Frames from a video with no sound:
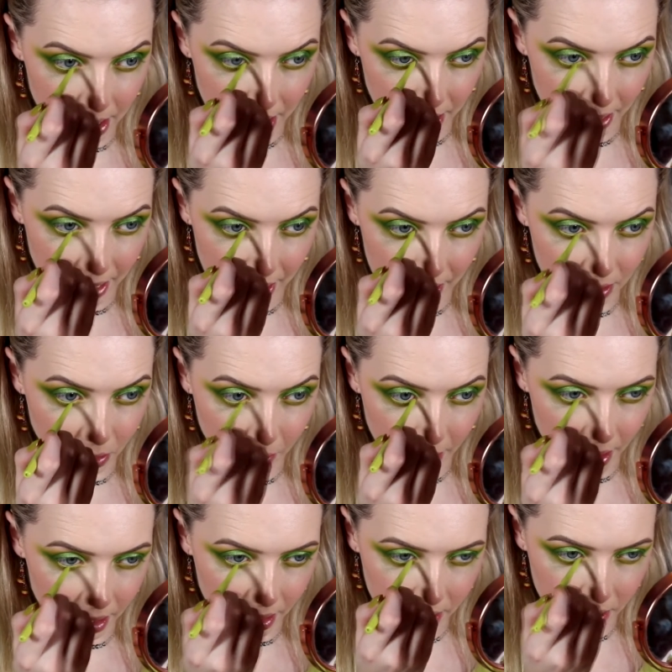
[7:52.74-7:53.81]
like as
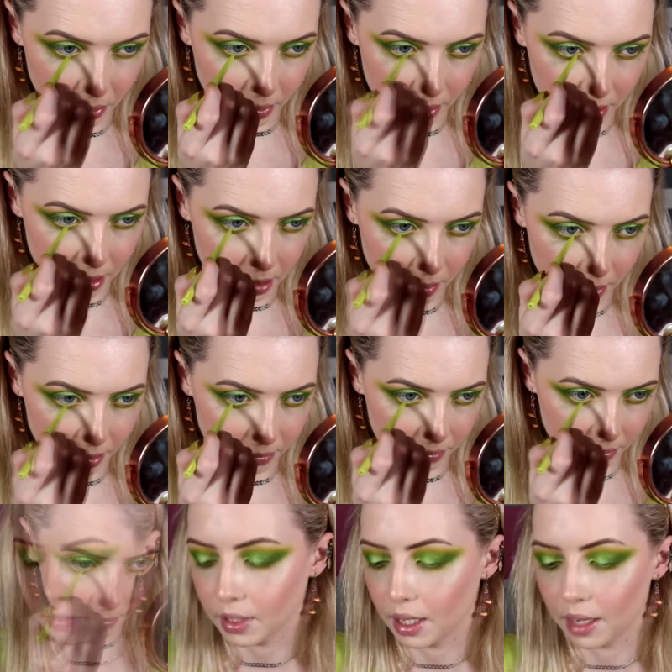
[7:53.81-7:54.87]
opaque as you want it to be.
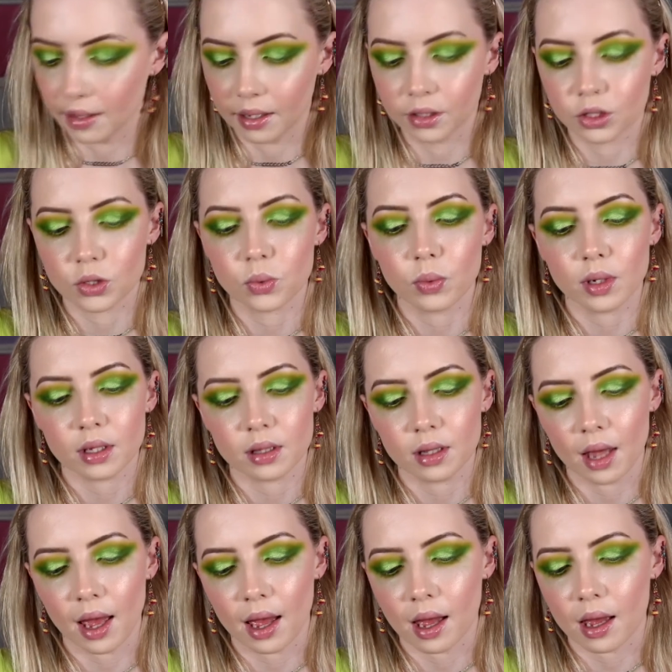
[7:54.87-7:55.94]
And then just with
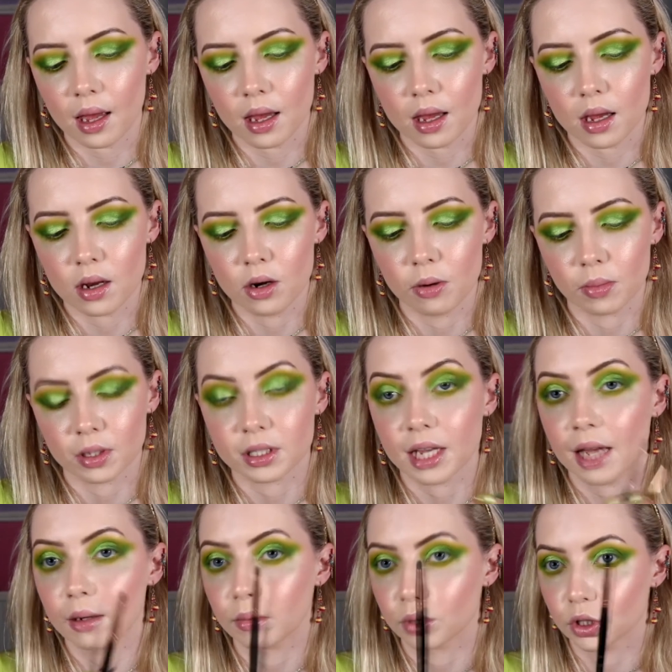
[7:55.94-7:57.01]
a number
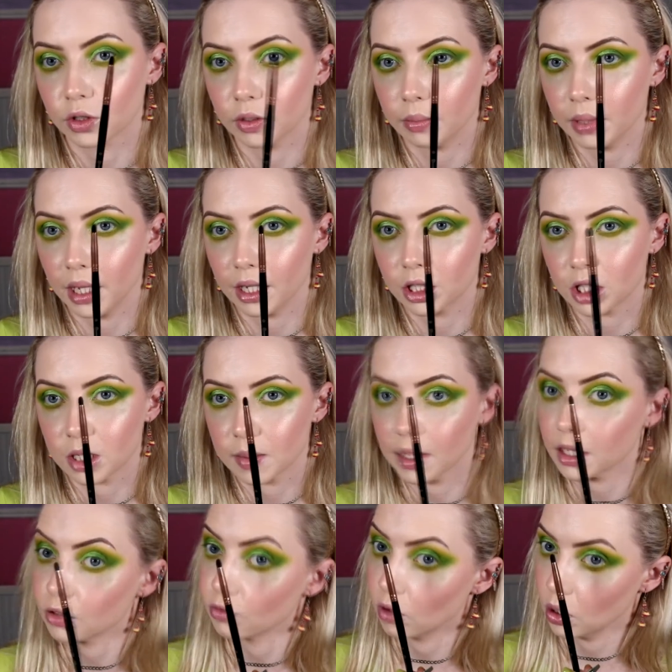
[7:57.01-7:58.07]
10 brush from BH
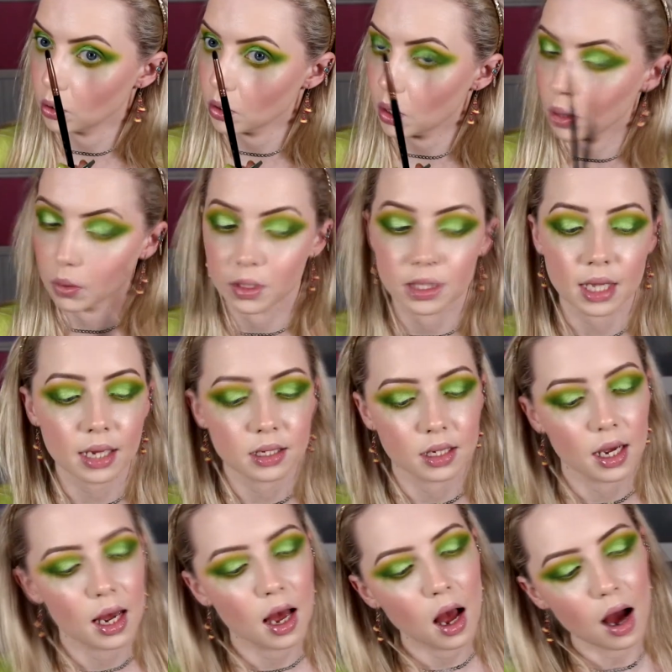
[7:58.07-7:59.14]
Cosmetics Rose Gold set,
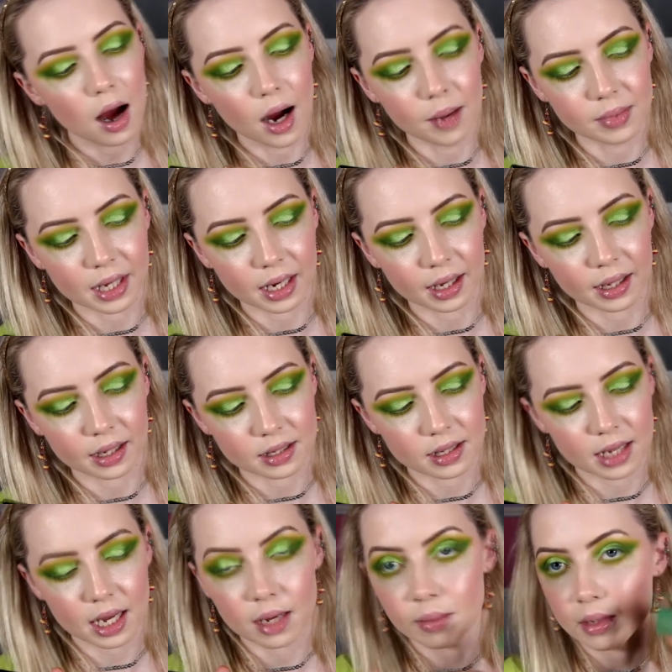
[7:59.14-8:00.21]
I'm taking that
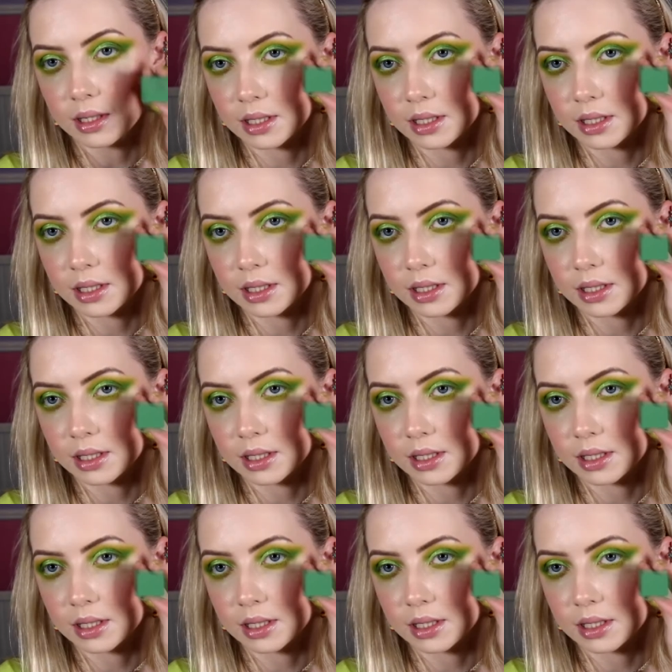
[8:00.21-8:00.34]
same